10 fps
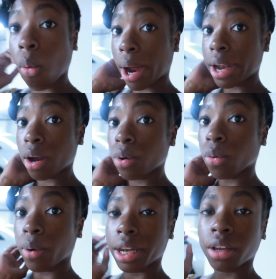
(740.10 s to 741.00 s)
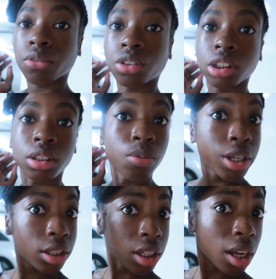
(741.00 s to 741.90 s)
Right now we're waiting for
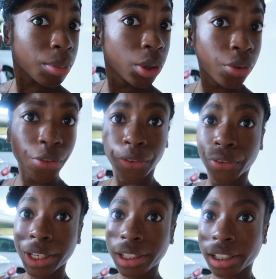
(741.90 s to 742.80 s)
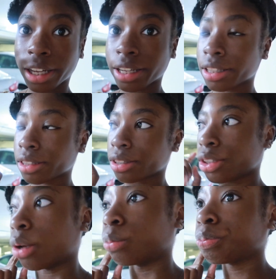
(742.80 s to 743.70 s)
someone to come greet
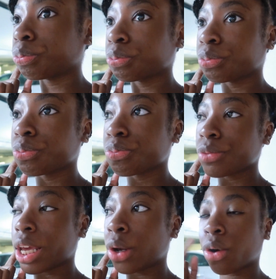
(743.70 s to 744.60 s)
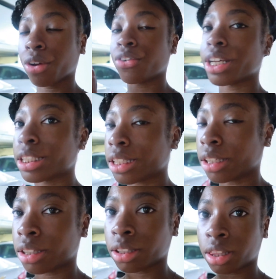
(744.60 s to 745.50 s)
us, so in order for us
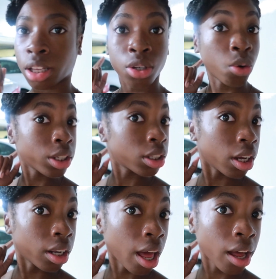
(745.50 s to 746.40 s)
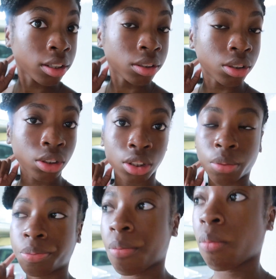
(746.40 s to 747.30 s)
to the door to unlock. So